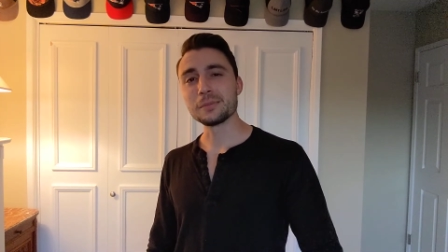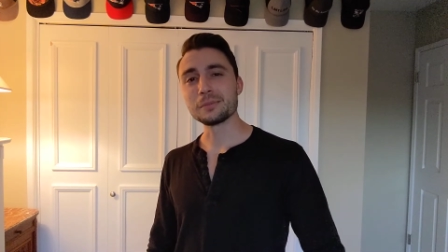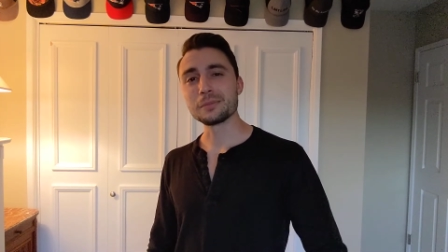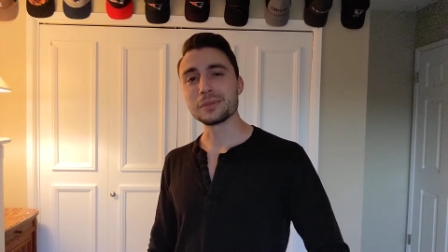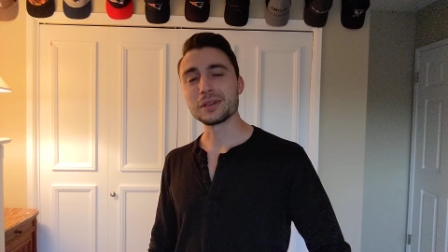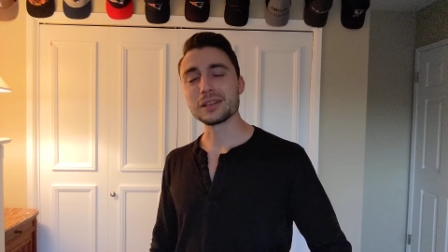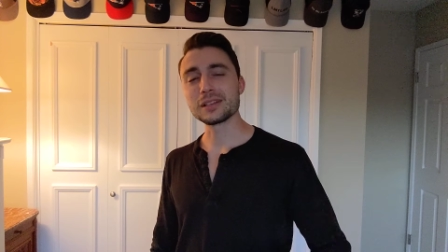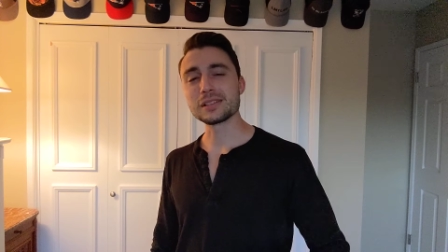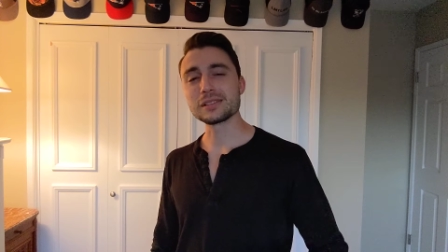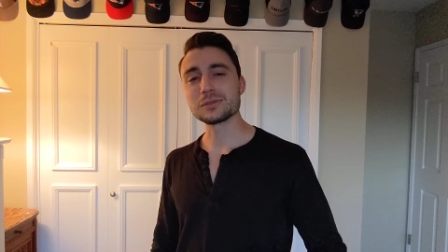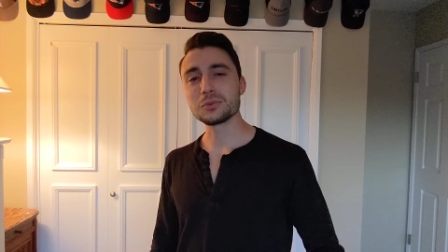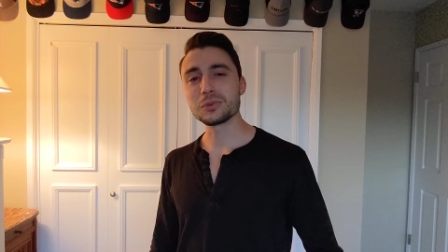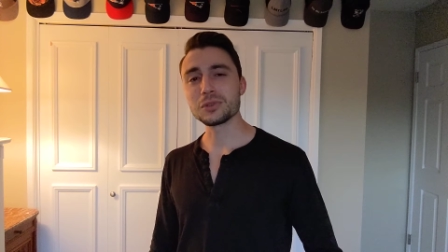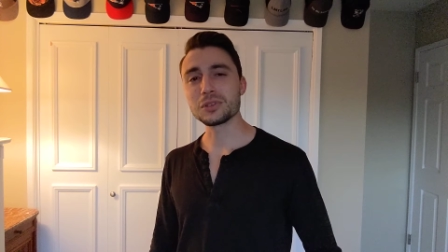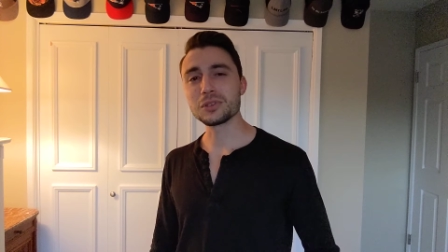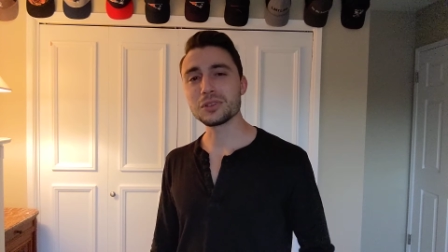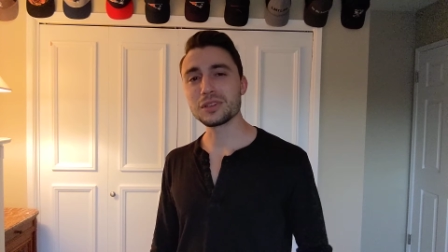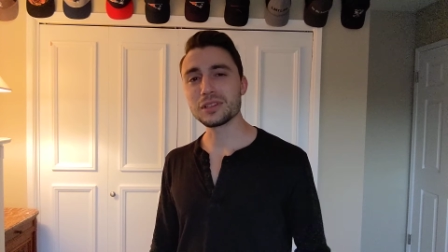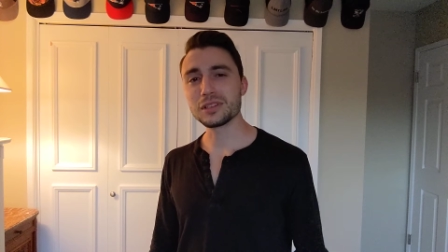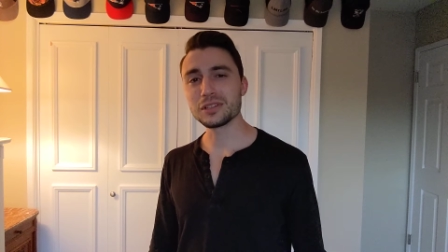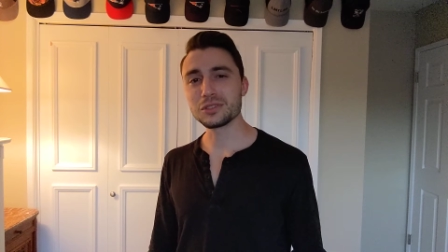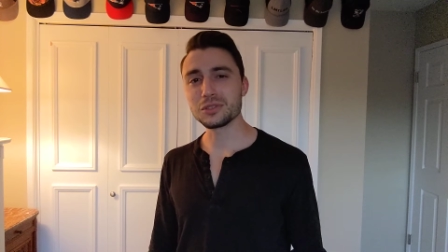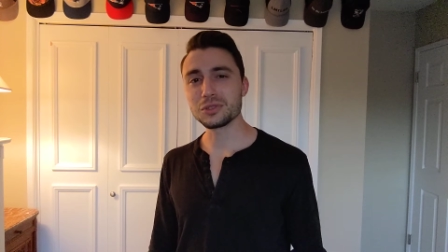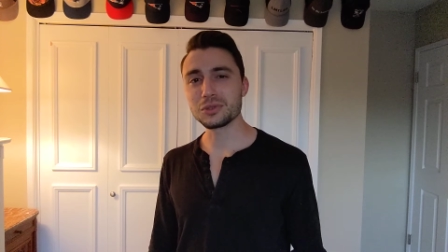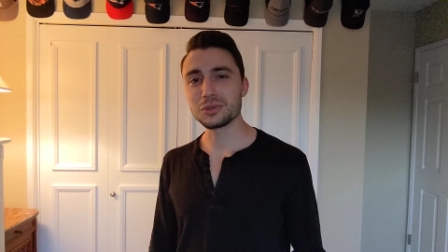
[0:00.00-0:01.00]
Because when you
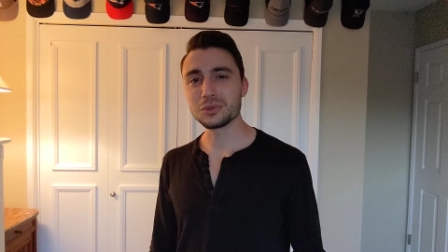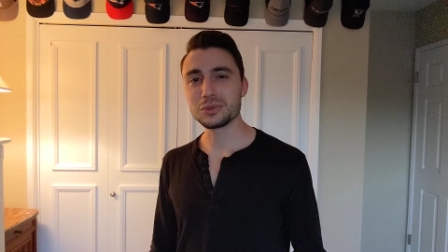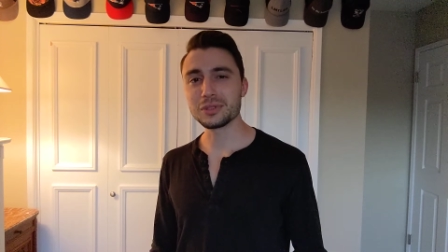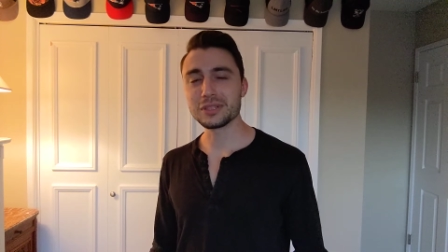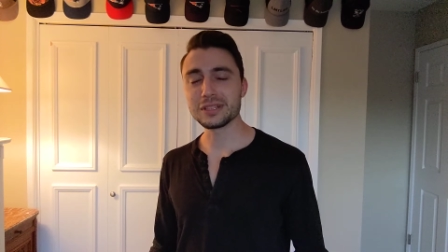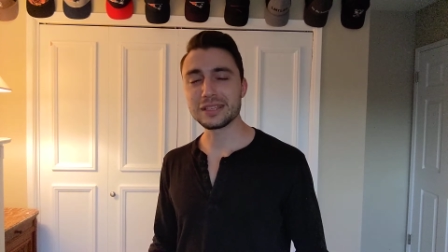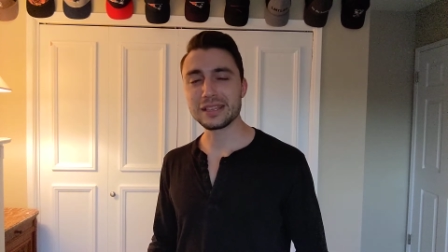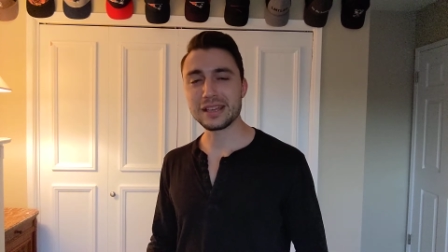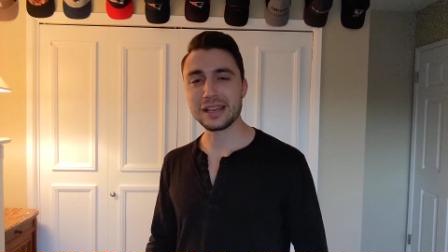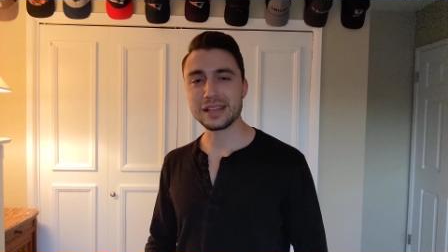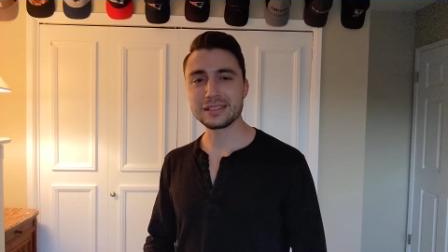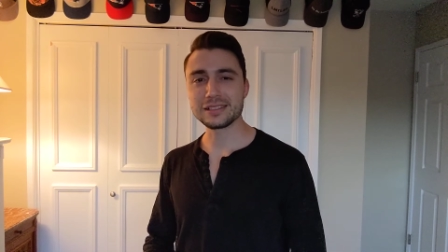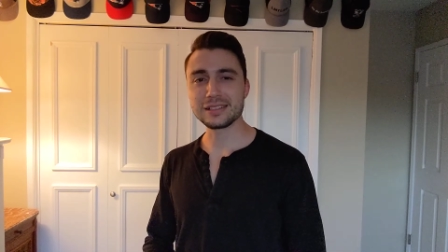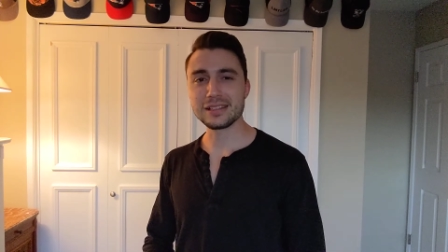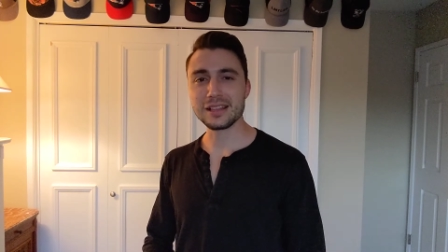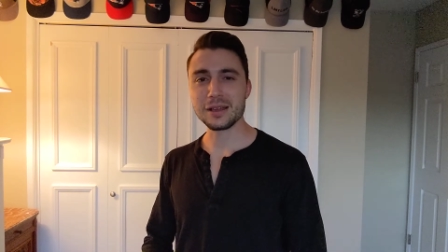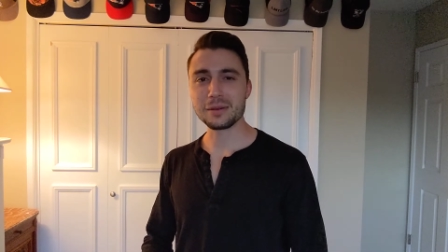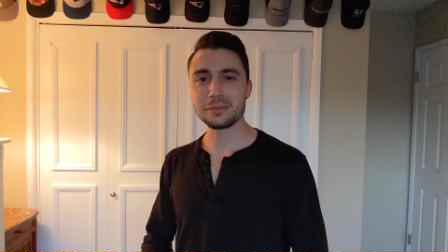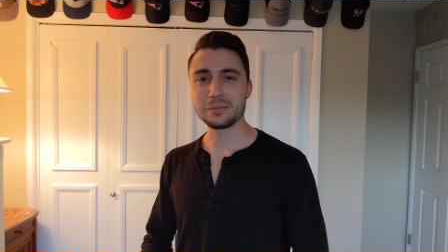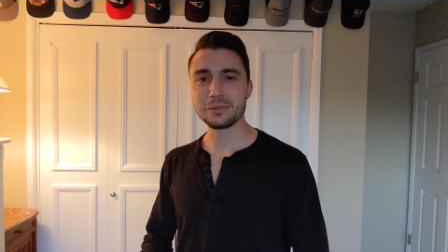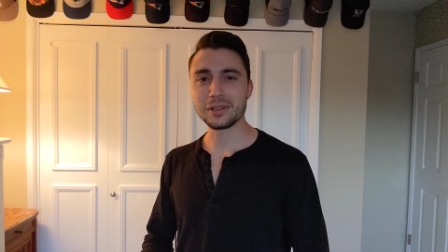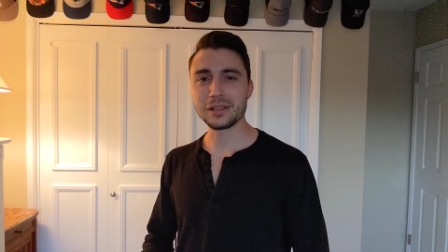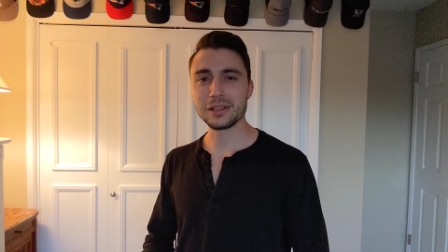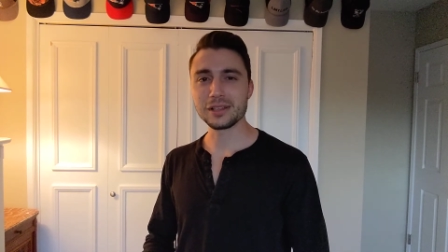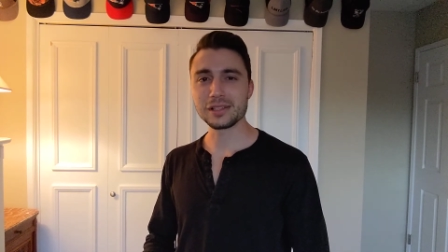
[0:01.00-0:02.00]
can truly get to
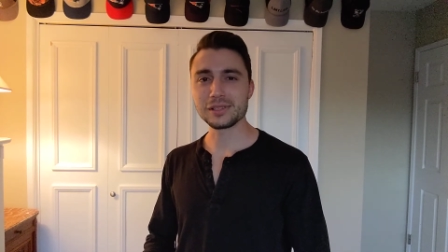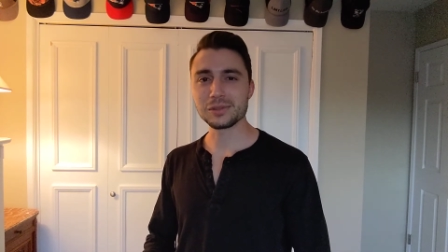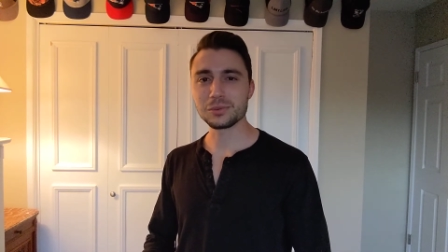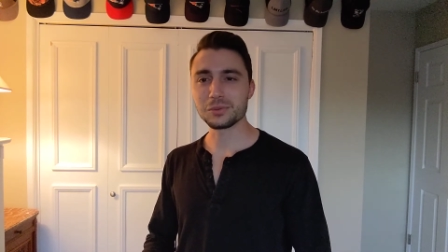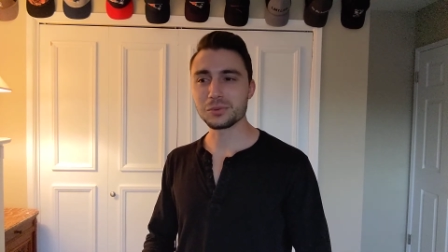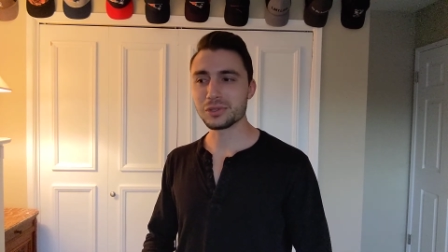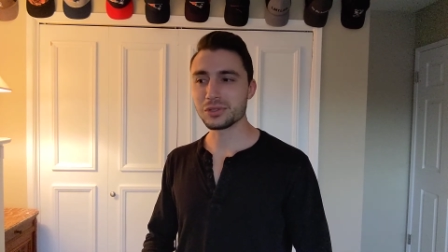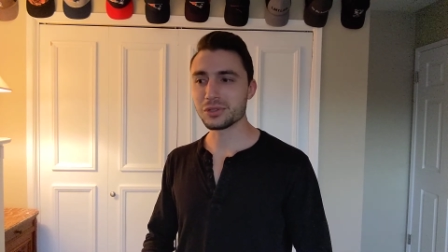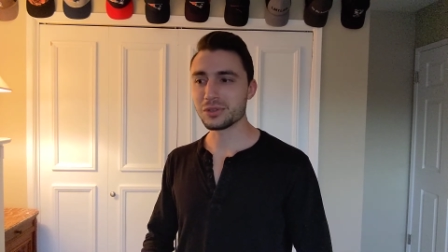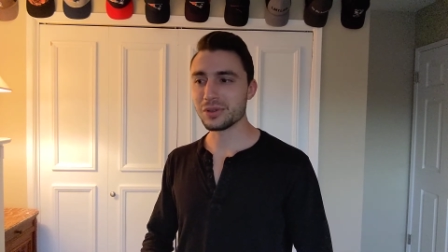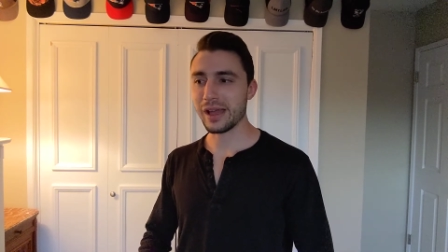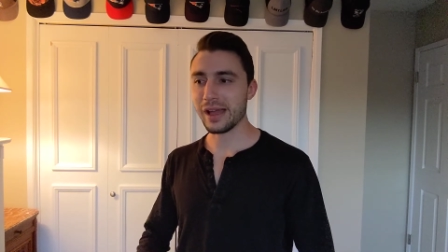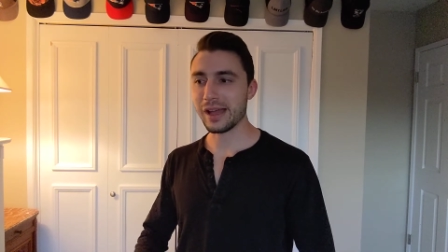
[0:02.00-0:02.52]
that place where you